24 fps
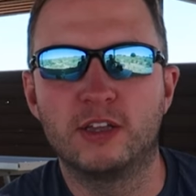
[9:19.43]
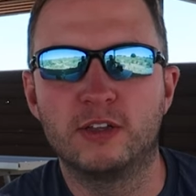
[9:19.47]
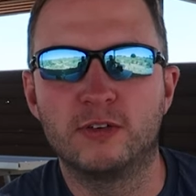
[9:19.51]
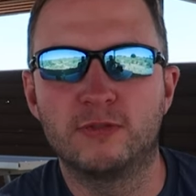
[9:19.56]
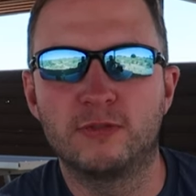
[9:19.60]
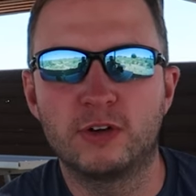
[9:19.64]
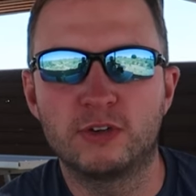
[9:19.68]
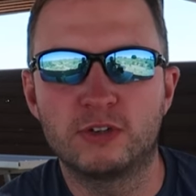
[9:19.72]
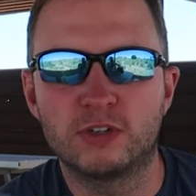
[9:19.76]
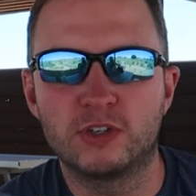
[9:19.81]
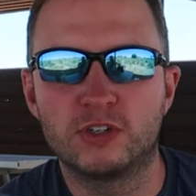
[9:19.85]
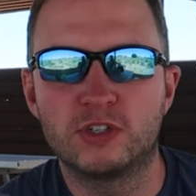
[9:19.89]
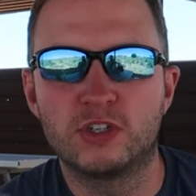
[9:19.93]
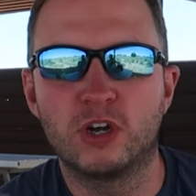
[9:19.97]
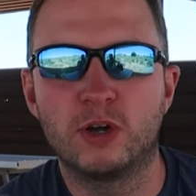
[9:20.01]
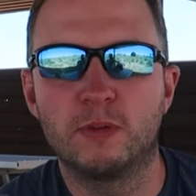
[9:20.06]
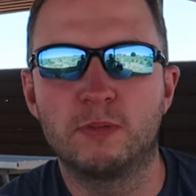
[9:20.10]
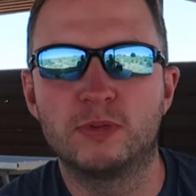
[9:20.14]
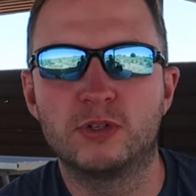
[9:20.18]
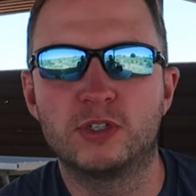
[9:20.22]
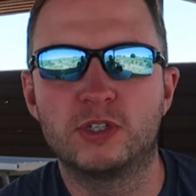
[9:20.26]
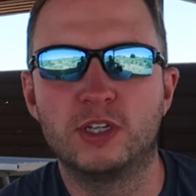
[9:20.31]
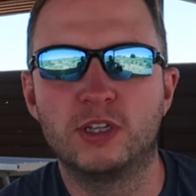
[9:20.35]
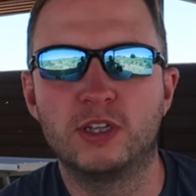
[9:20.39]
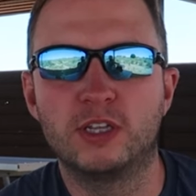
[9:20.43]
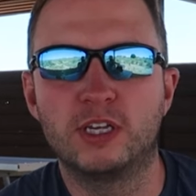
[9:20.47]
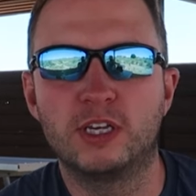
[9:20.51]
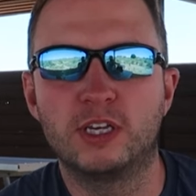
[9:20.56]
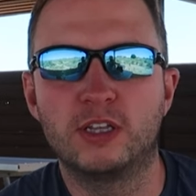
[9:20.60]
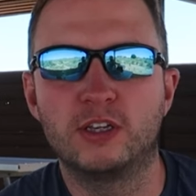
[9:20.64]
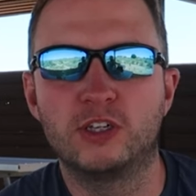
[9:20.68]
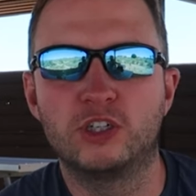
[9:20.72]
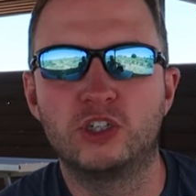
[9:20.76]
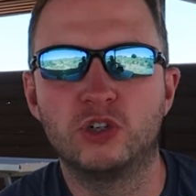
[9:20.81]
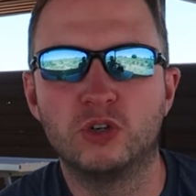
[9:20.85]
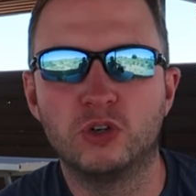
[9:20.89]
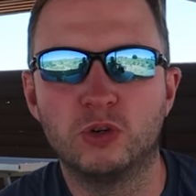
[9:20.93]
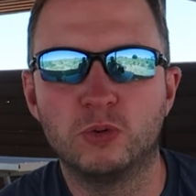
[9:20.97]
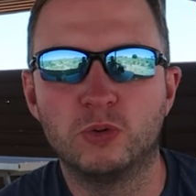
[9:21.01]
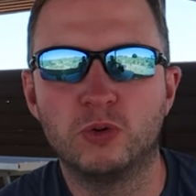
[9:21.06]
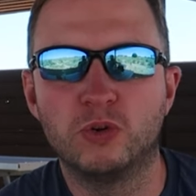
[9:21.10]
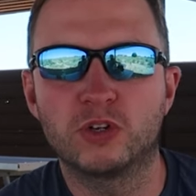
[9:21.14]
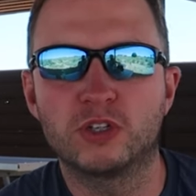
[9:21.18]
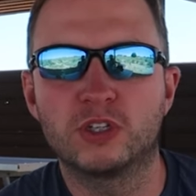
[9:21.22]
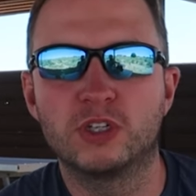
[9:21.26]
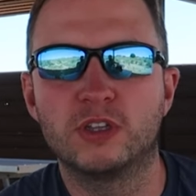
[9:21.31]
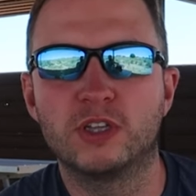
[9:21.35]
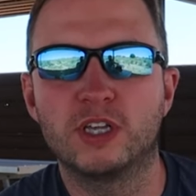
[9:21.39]
the photo stops and the, the short
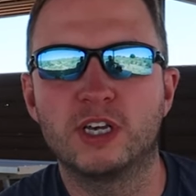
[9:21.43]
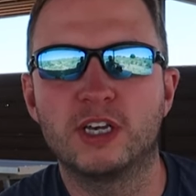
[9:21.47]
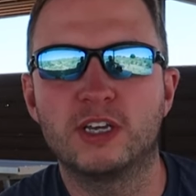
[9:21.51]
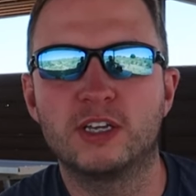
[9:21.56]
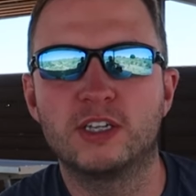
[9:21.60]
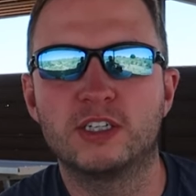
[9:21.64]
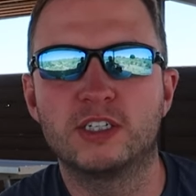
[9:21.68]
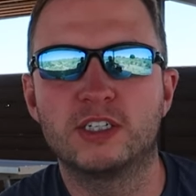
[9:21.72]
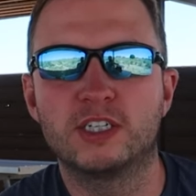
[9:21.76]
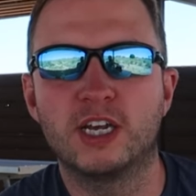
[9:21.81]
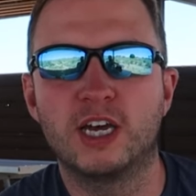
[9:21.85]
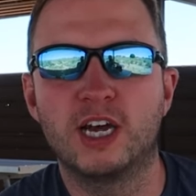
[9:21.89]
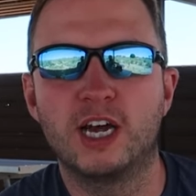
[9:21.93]
walks and things.